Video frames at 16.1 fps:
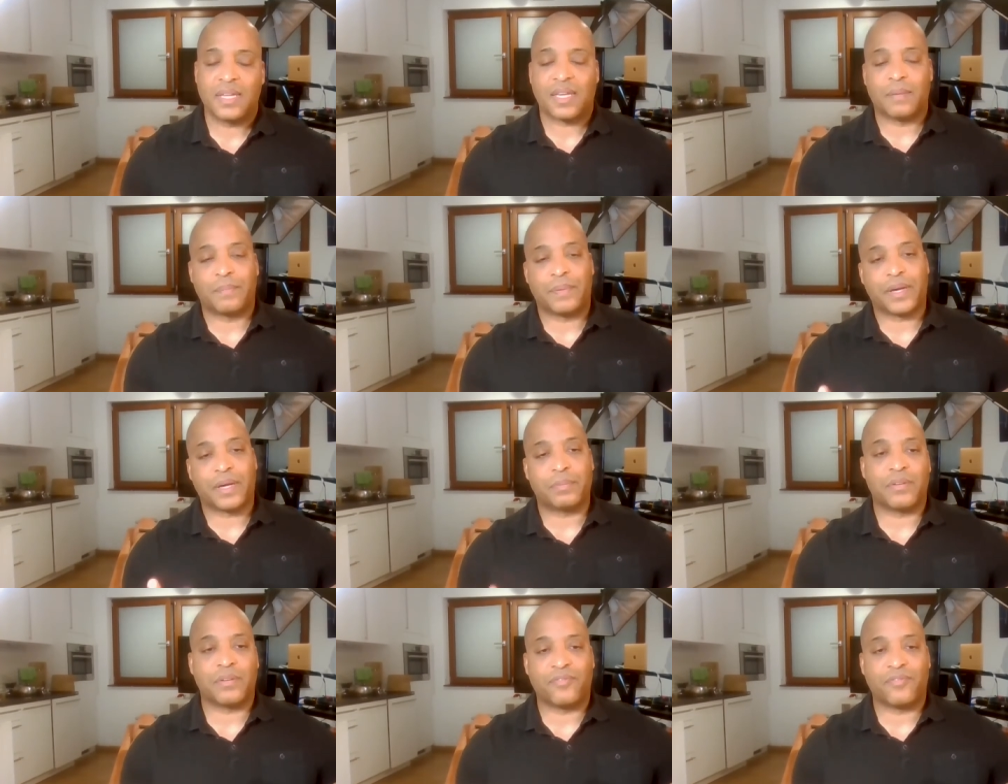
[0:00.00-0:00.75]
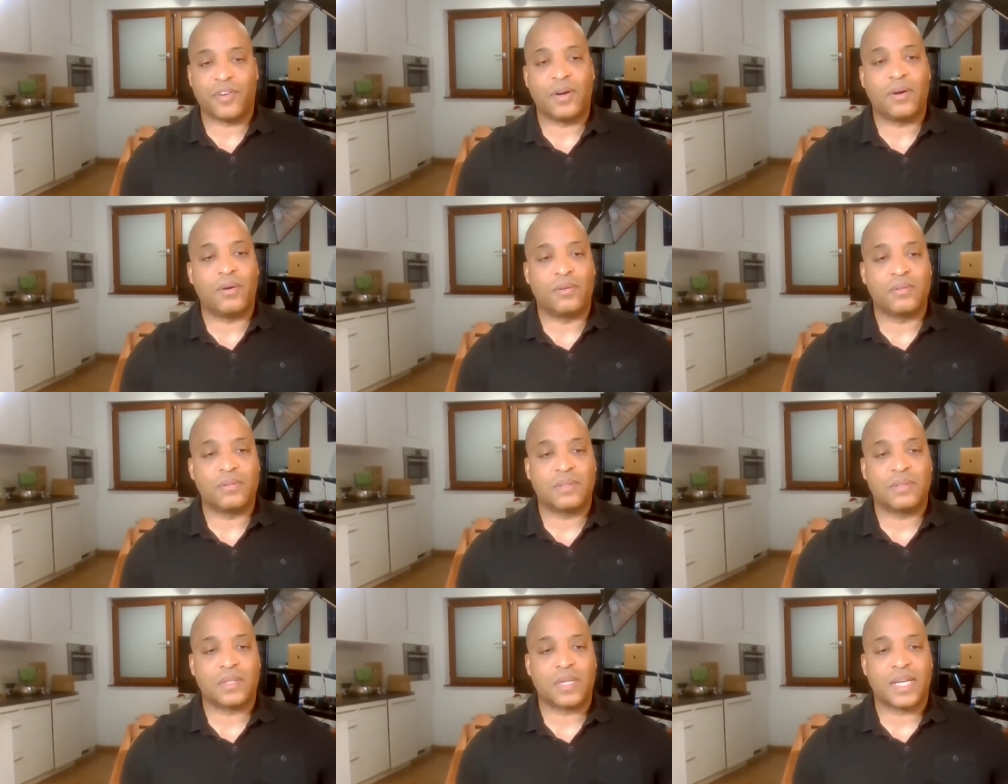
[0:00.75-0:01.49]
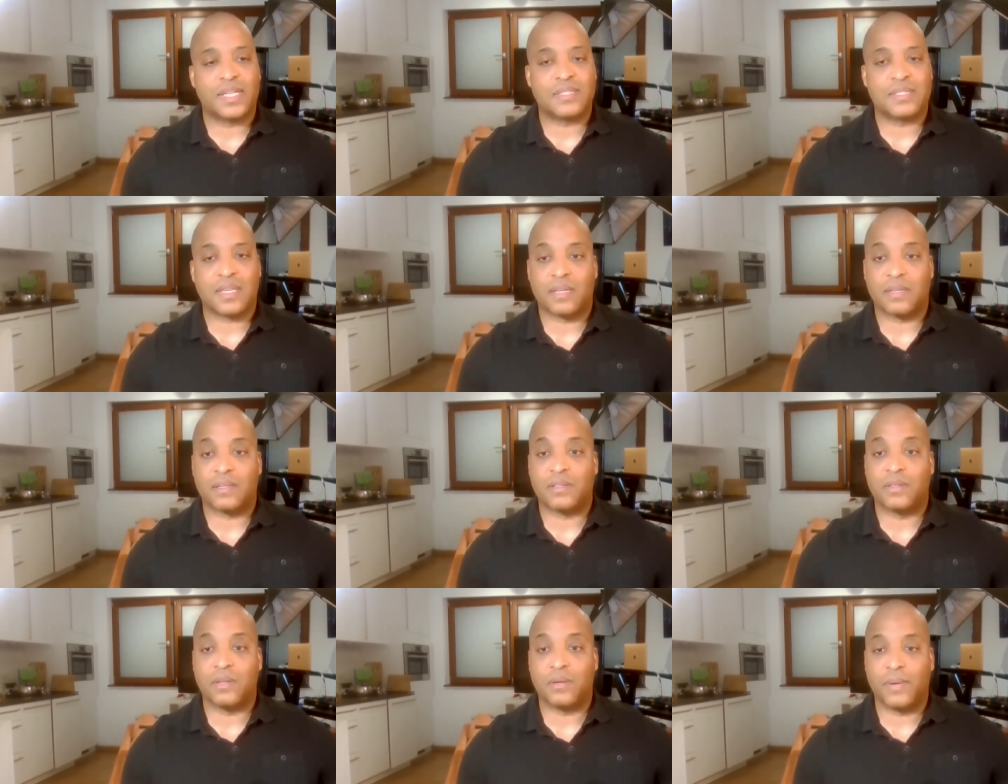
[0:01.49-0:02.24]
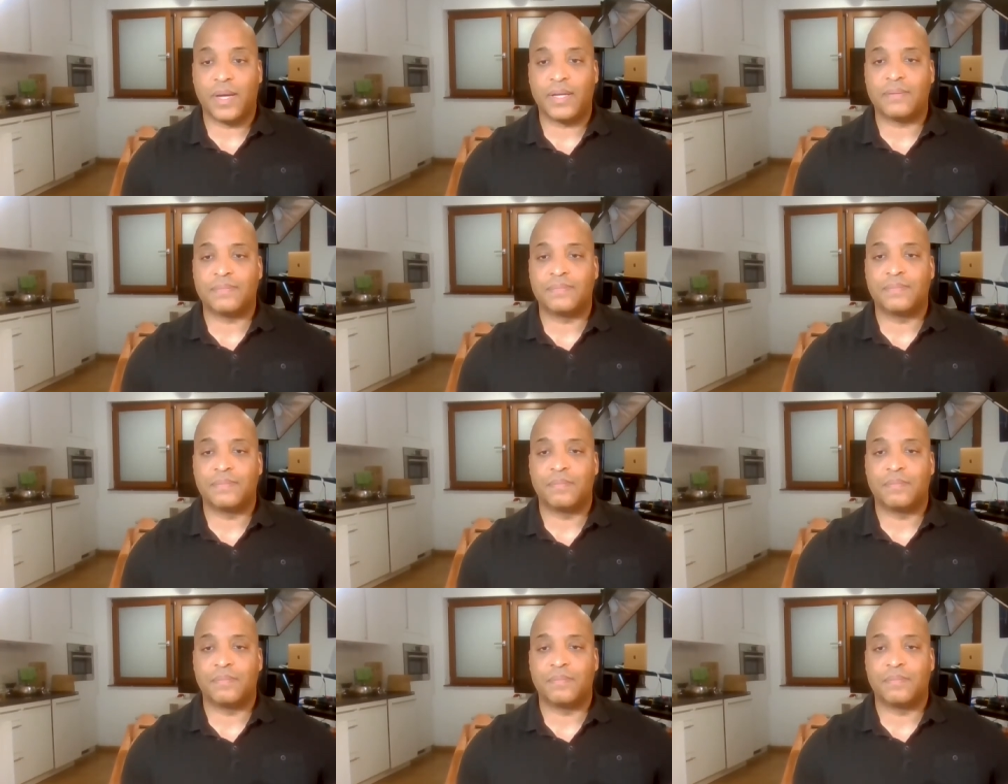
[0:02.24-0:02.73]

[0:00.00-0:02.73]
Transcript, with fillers: can pick up their phone and say, you know what?